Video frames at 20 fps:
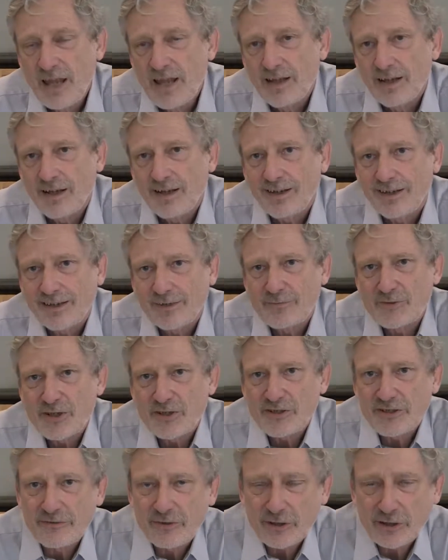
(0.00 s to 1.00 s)
Hi, I'm
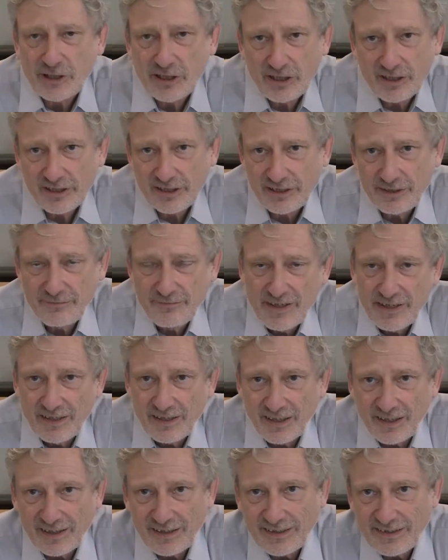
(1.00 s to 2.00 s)
Joseph O'Connor,
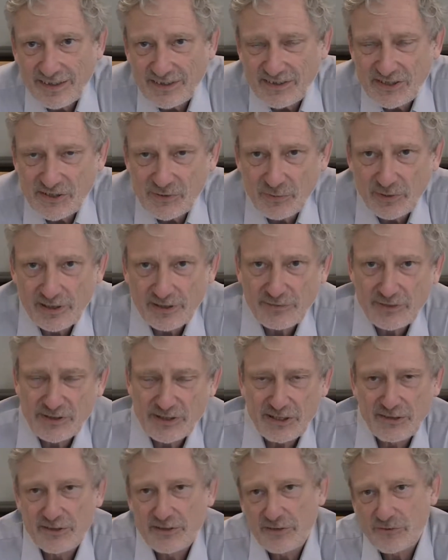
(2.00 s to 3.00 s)
and this is one of a
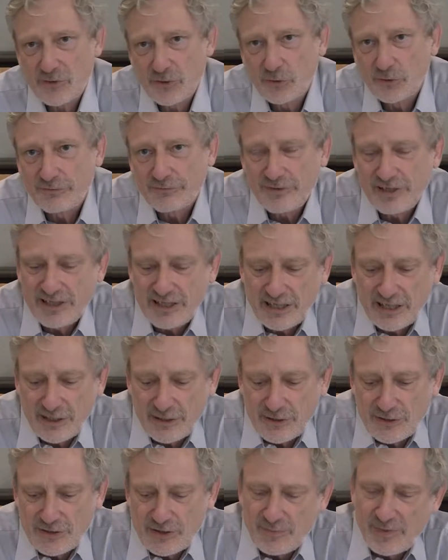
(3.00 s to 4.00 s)
series of short
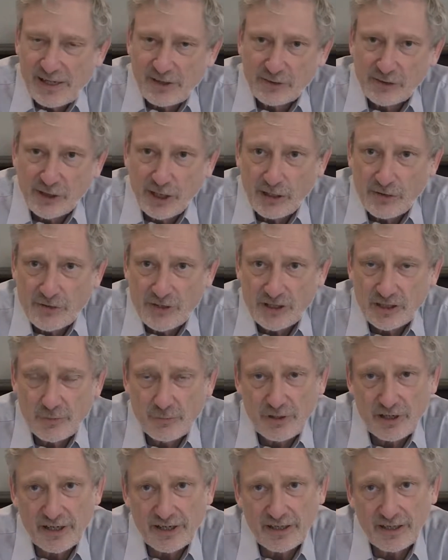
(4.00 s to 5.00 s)
videos about coaching the
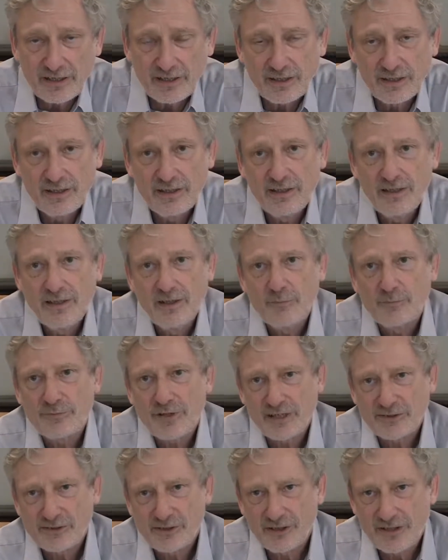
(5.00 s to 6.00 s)
brain,
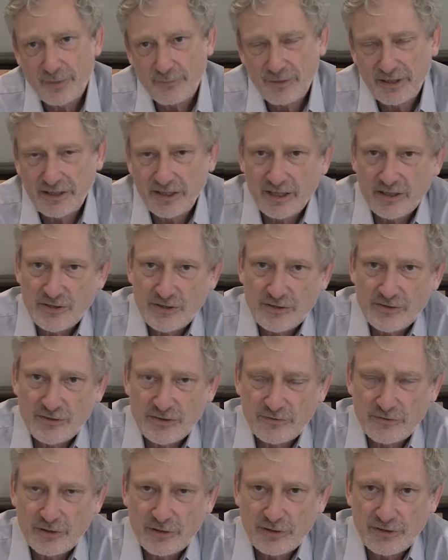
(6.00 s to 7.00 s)
practical applications of
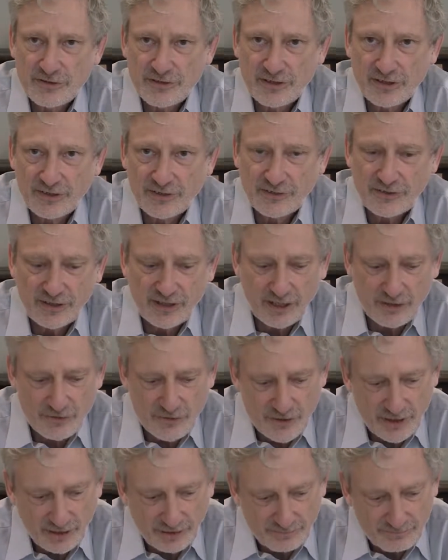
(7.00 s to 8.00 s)
neuroscience to
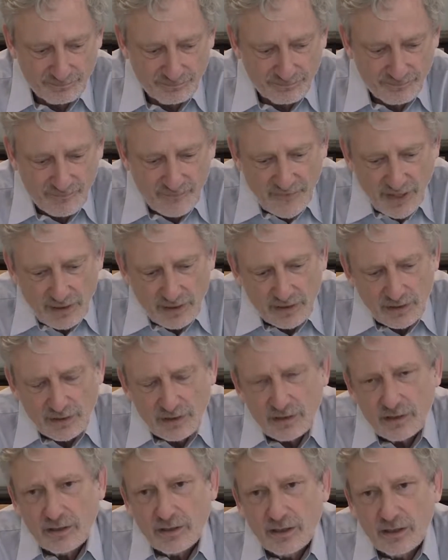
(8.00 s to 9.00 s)
coaching.
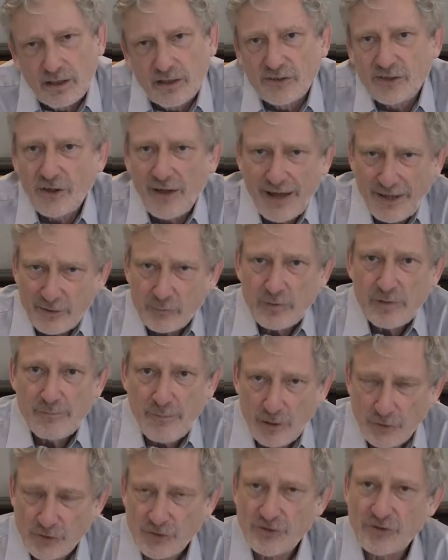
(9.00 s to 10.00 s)
So how do
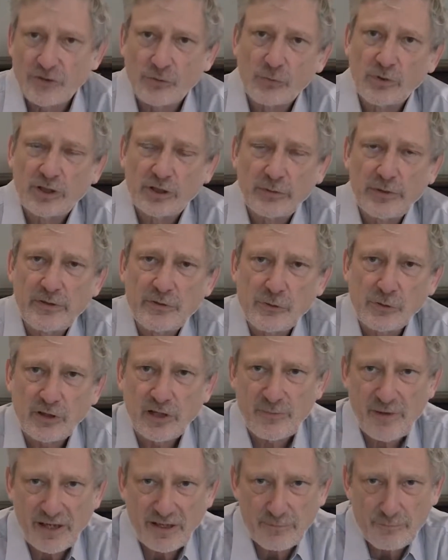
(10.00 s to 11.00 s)
emotions work? We were talking
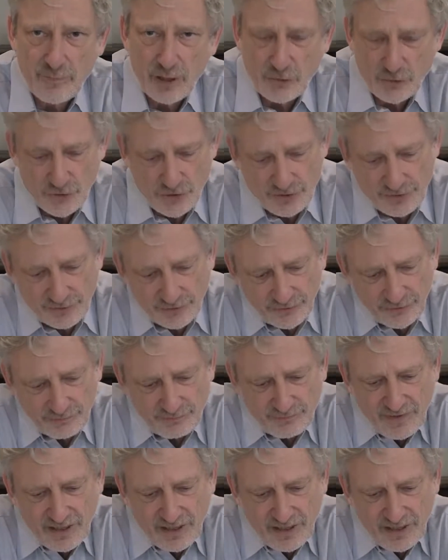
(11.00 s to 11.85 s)
about emotions.